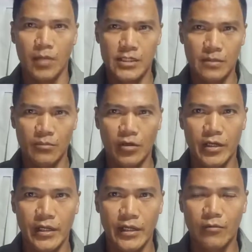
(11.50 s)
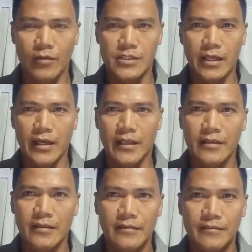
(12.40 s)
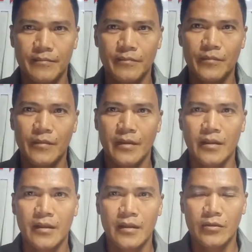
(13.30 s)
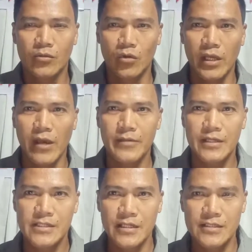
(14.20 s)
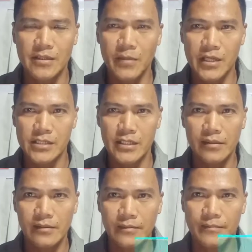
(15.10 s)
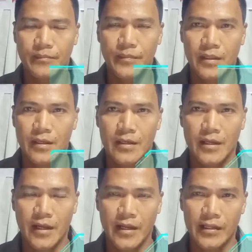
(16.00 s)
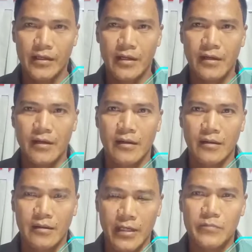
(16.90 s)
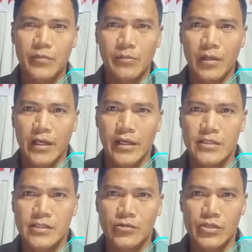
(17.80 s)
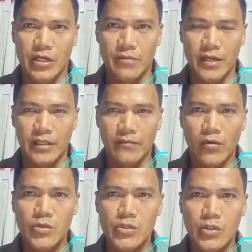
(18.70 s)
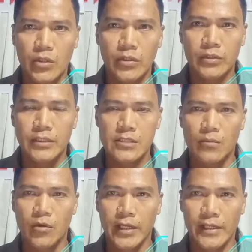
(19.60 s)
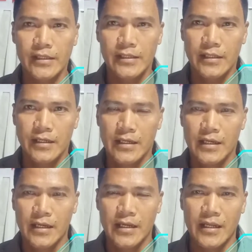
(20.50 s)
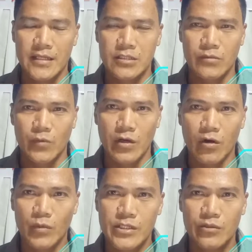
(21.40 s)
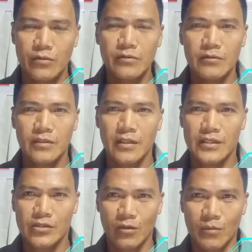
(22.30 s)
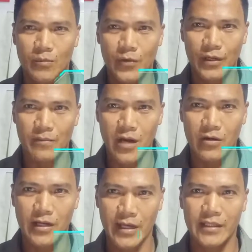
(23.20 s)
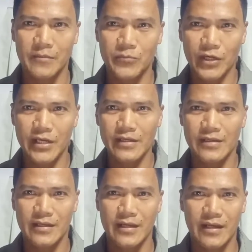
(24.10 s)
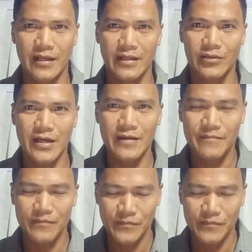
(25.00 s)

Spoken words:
blessed morning once again. Truly every Gising is a blessing. Another great privilege to share my devotion this morning. And as we always do, let's all pray, bow our head and pray. Hallelujah.